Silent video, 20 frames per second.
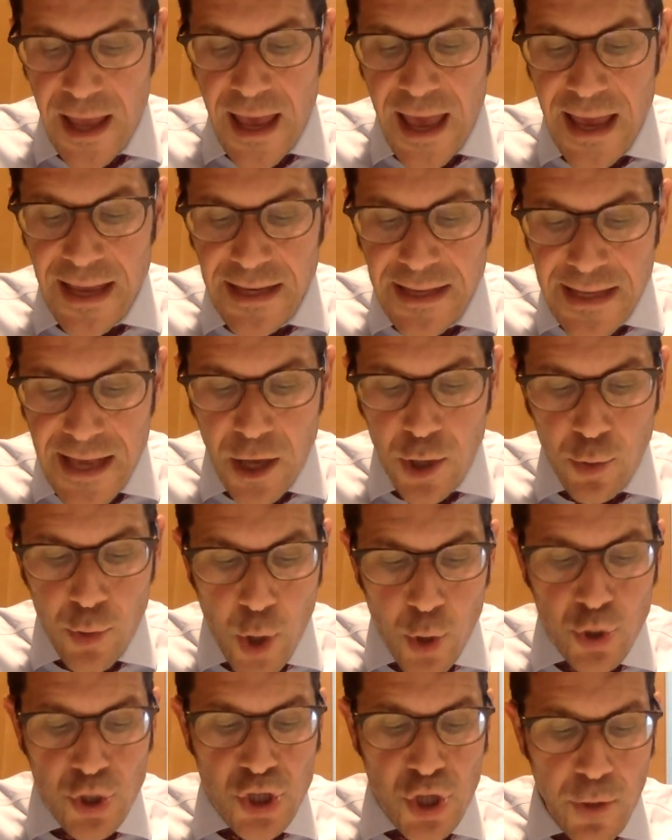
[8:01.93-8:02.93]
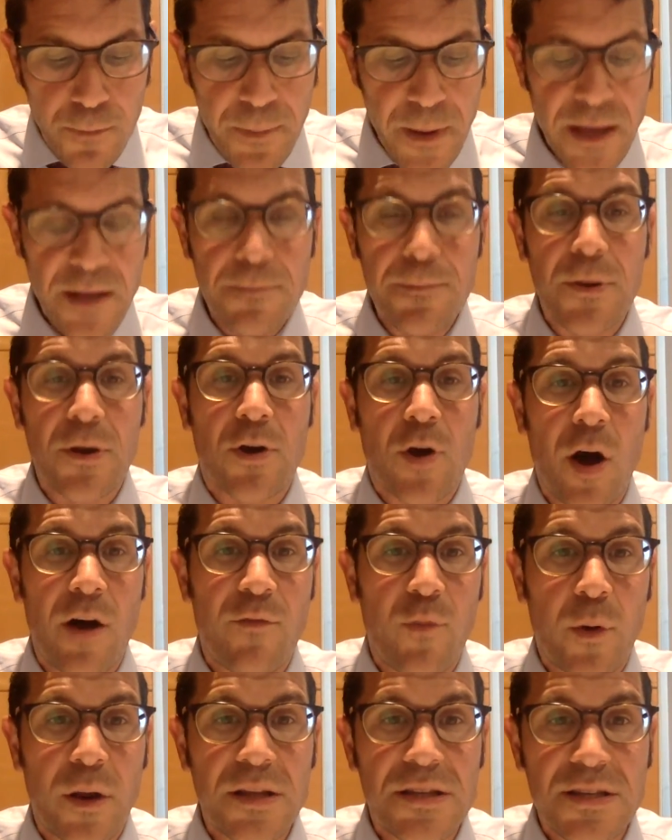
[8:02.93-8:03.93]
Heiniach rosho bein
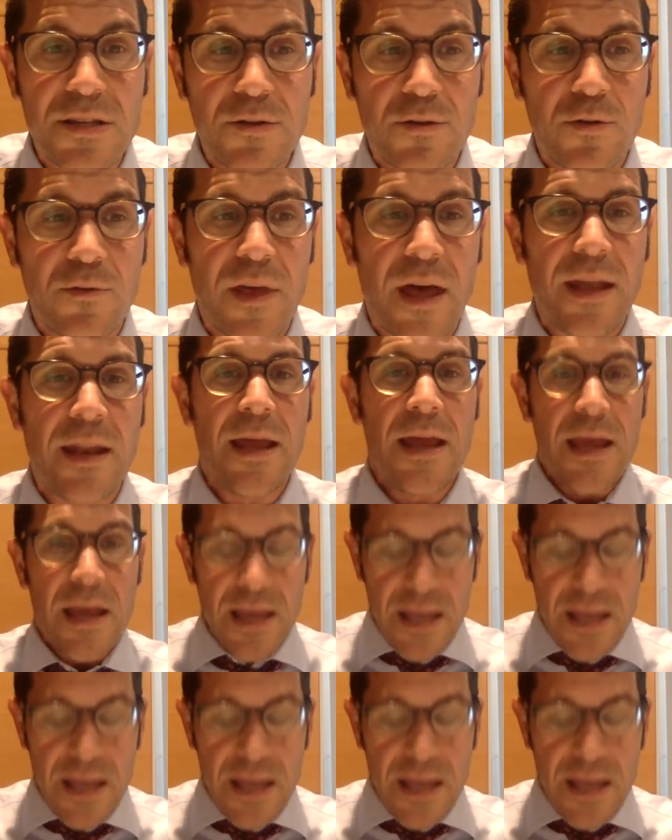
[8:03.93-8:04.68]
birkav. What does he do then?